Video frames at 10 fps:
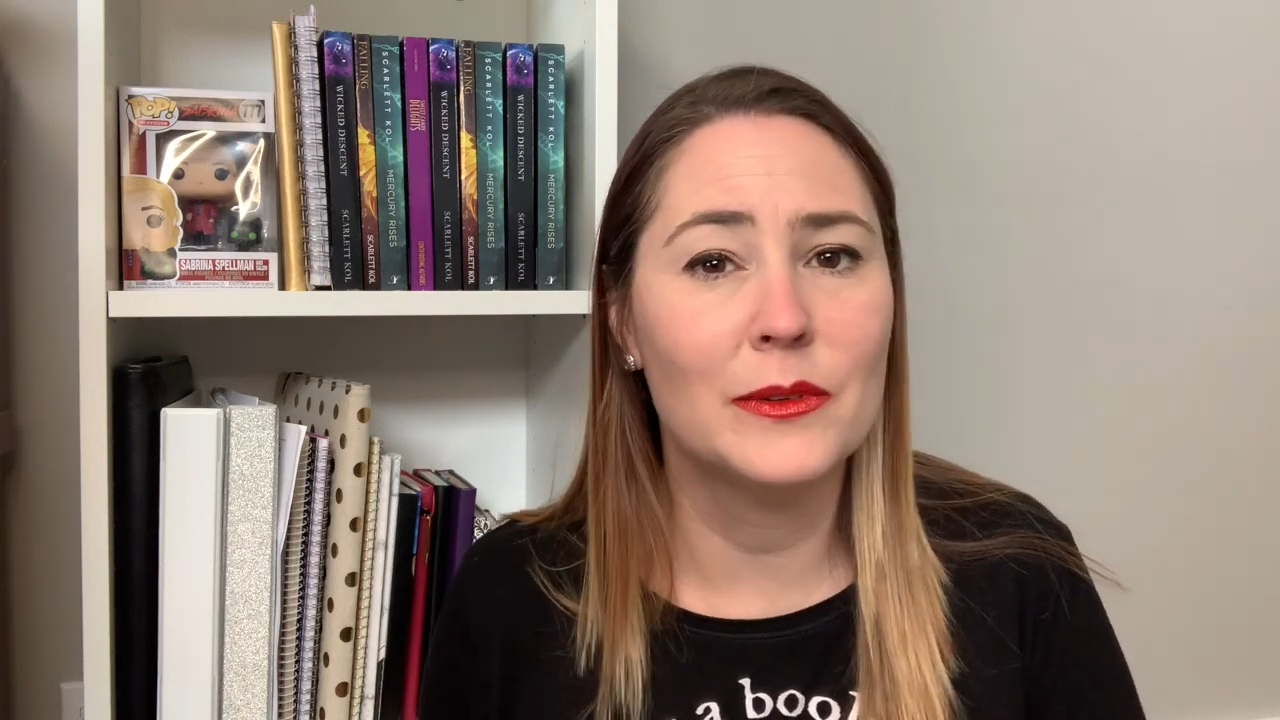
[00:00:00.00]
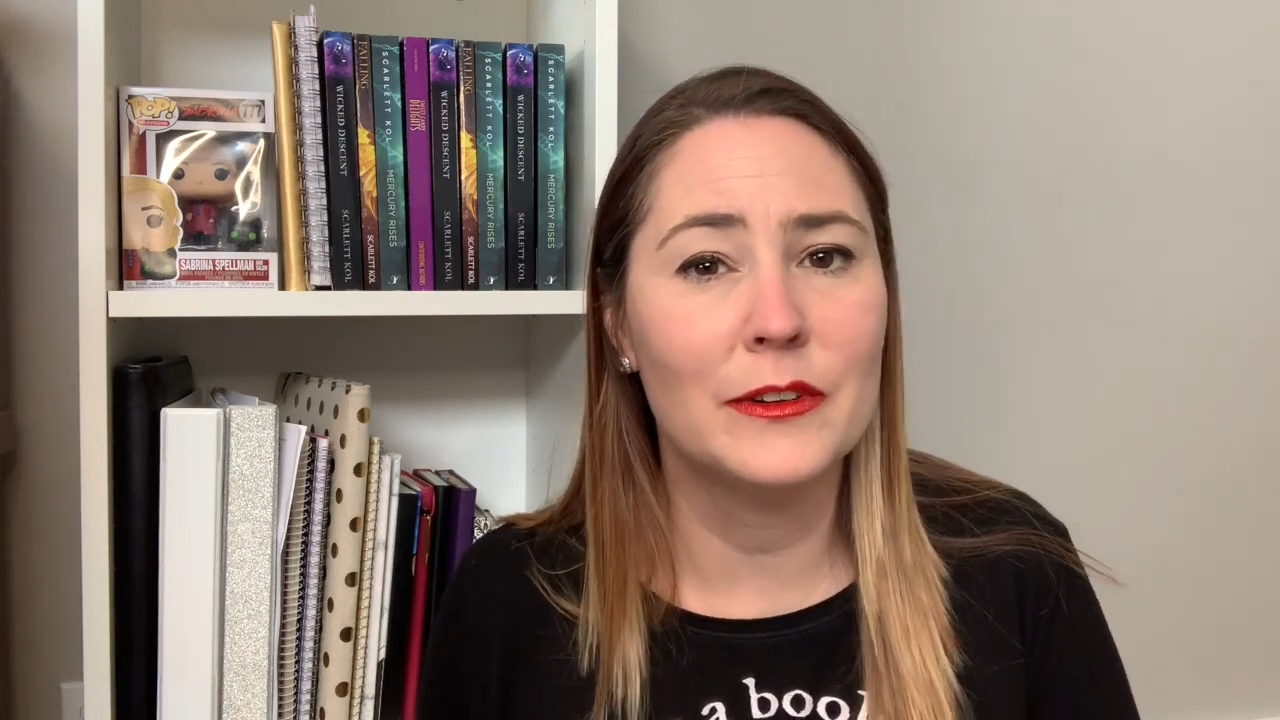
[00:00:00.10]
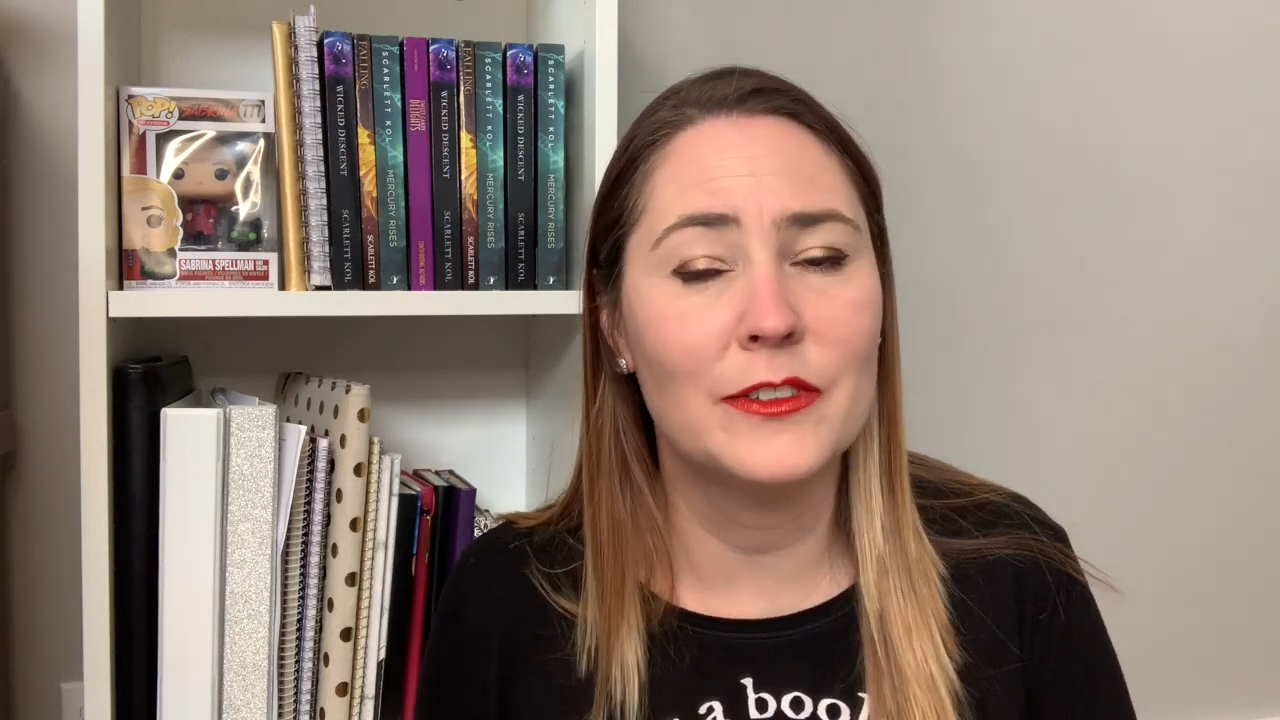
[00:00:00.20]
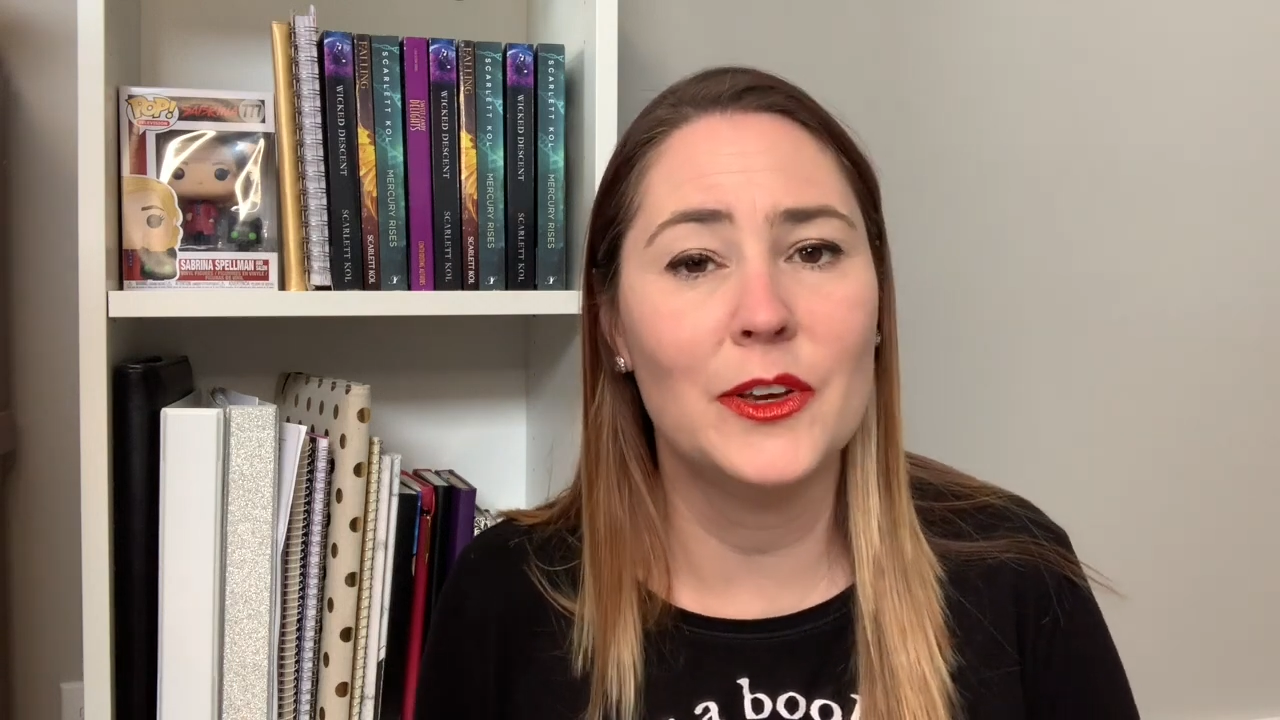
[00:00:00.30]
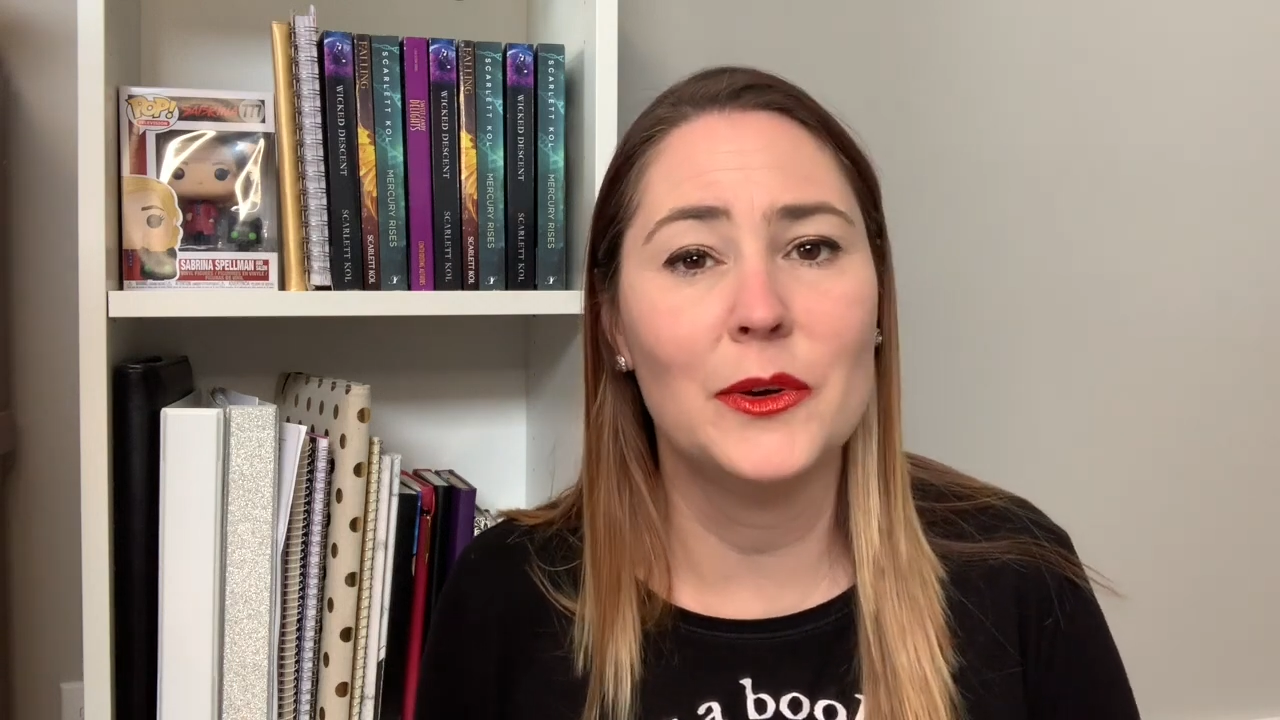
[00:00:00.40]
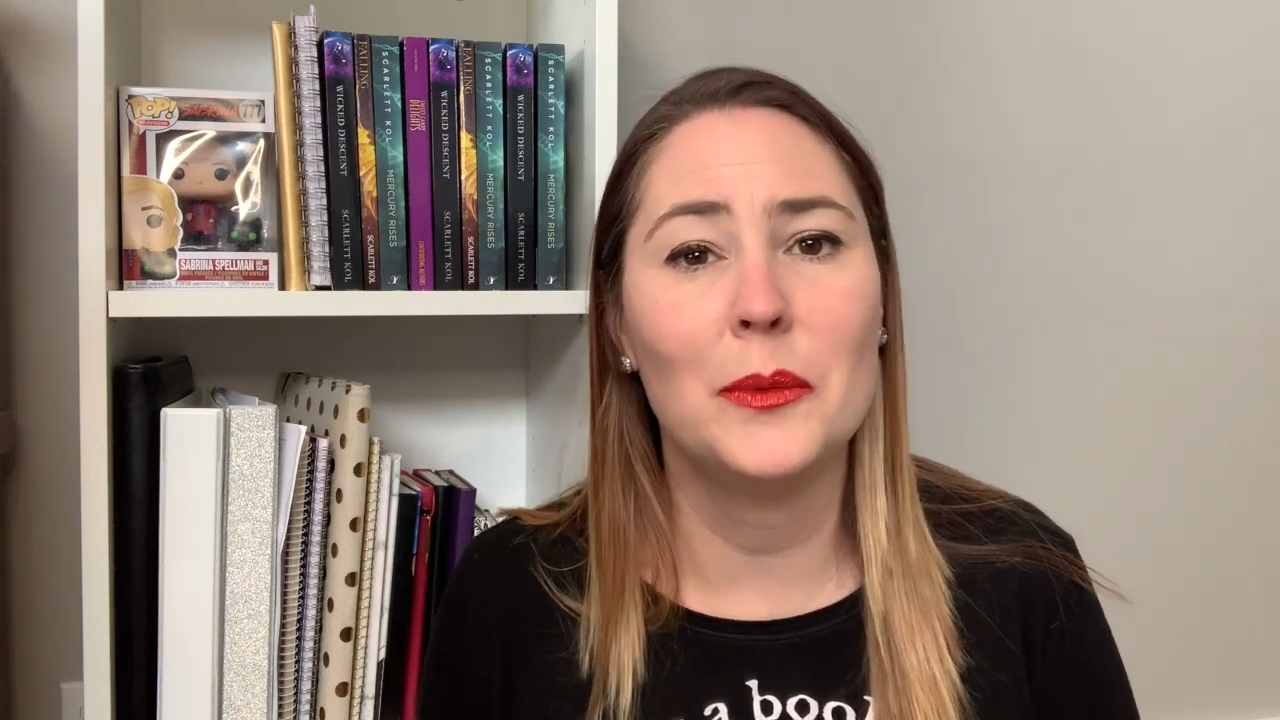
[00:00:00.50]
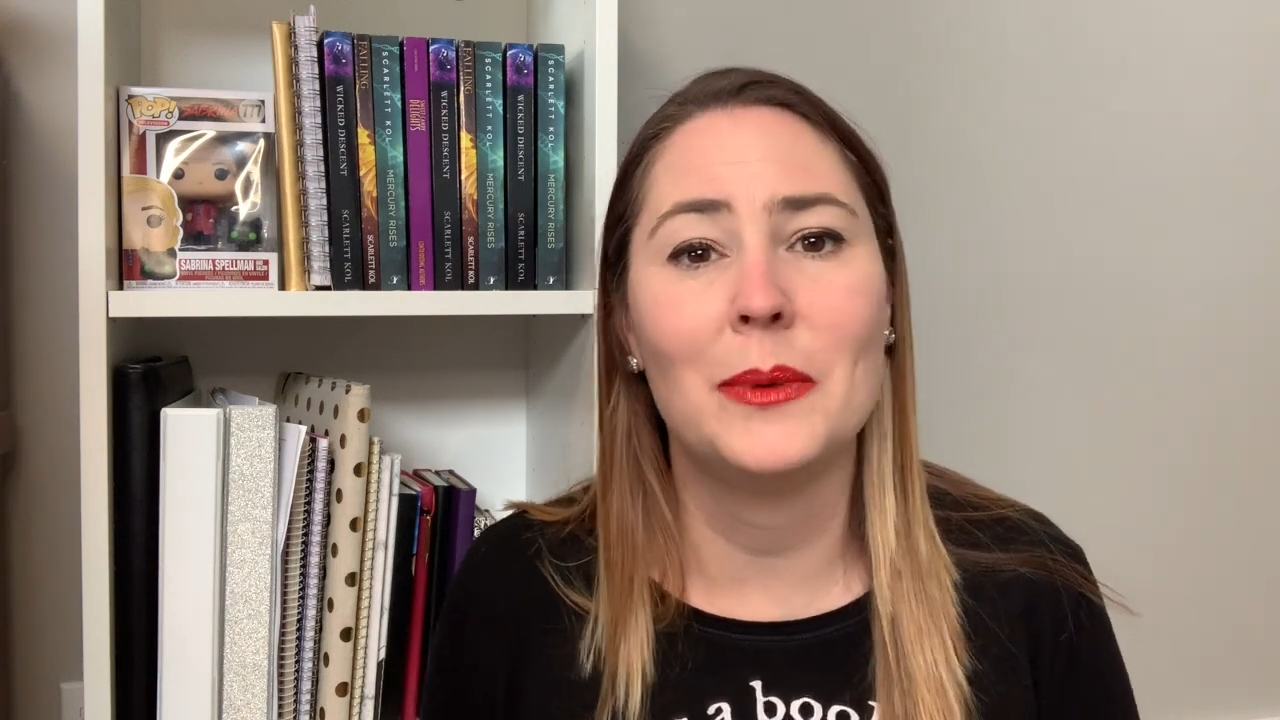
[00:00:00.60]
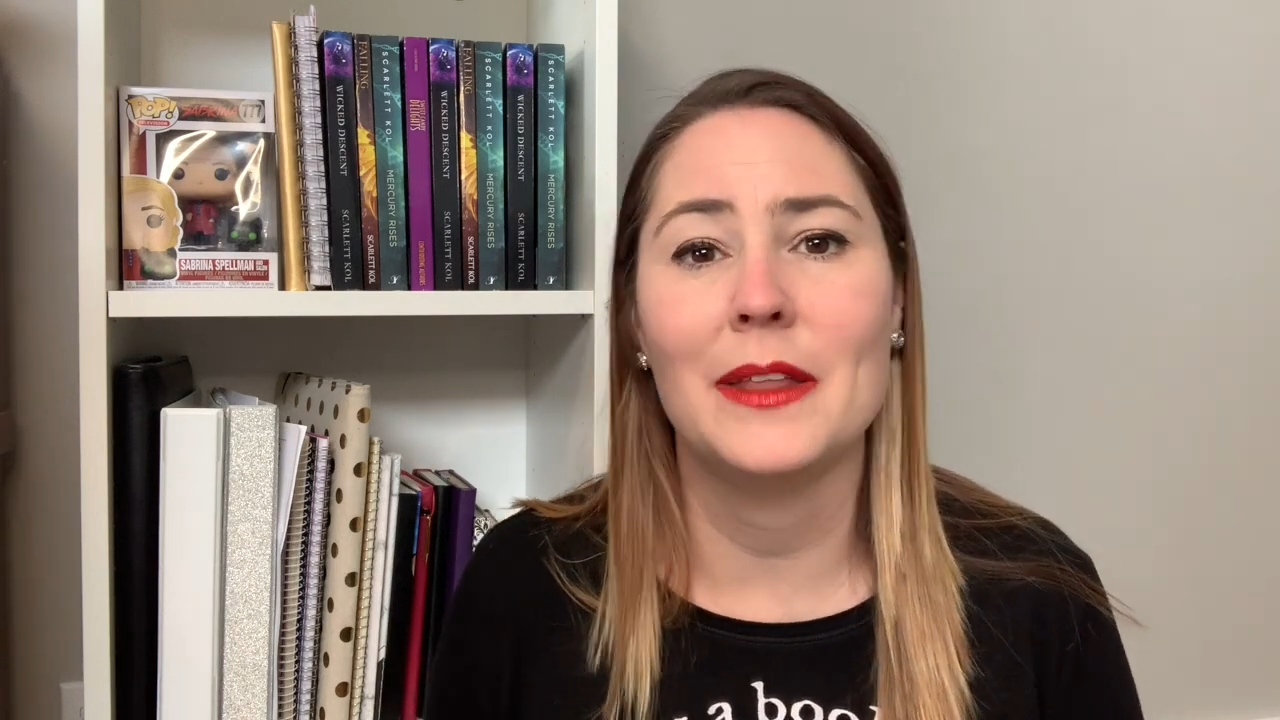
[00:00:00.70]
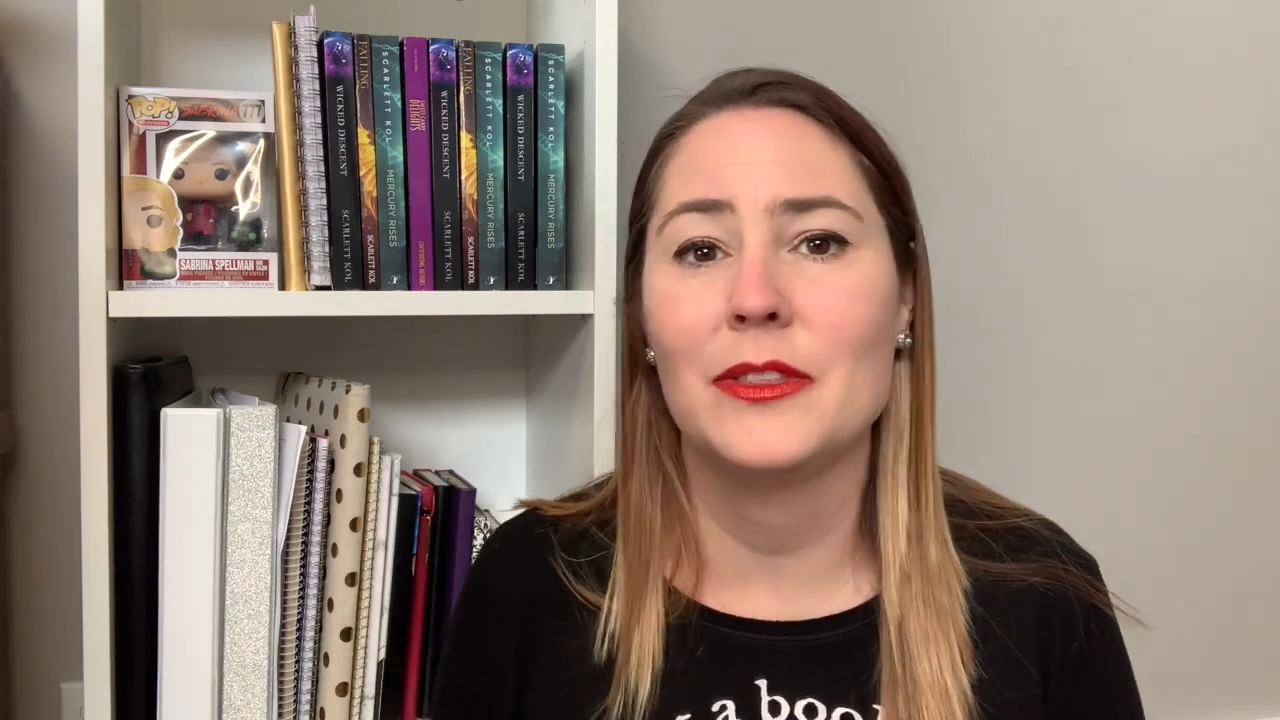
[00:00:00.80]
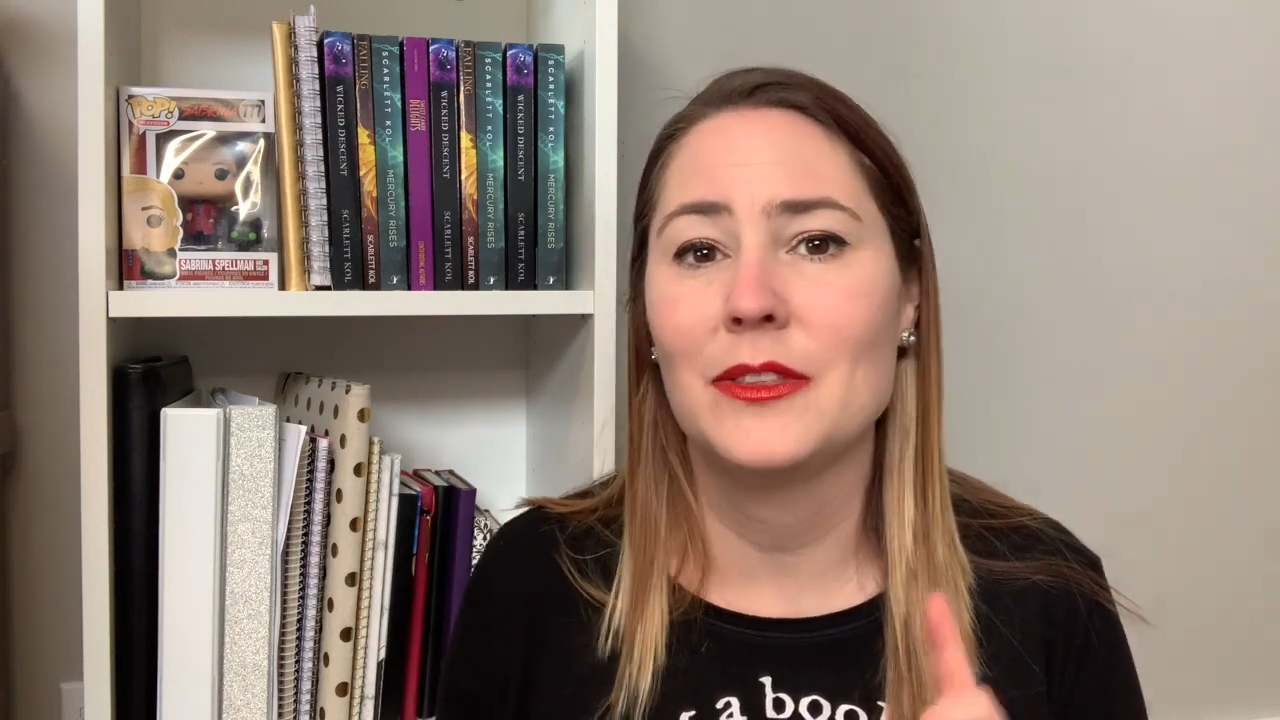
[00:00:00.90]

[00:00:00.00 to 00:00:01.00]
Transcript: review, but